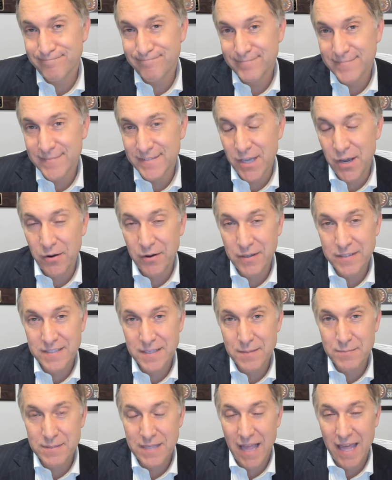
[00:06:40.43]
So it
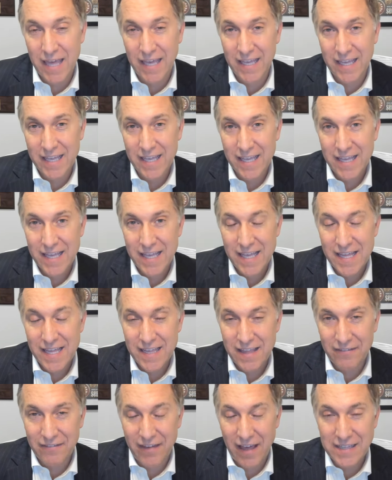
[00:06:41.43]
seems like
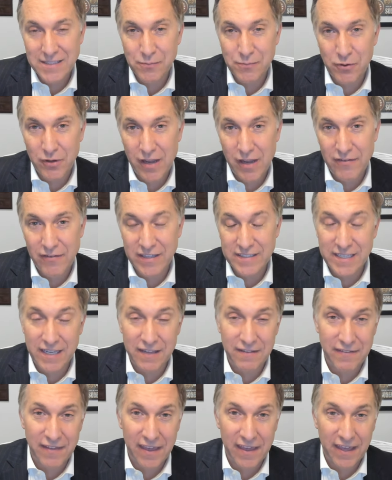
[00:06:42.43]
they've got some good evidence, and
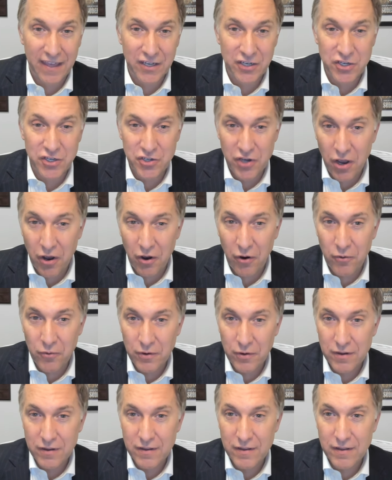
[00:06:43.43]
if they can
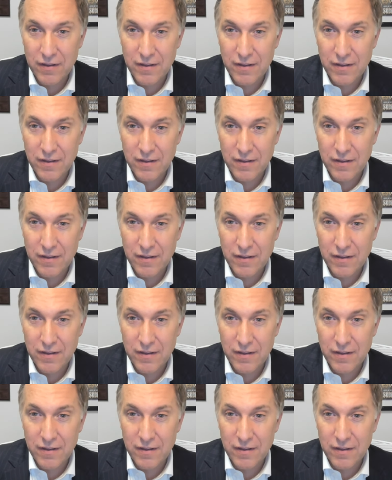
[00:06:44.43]
show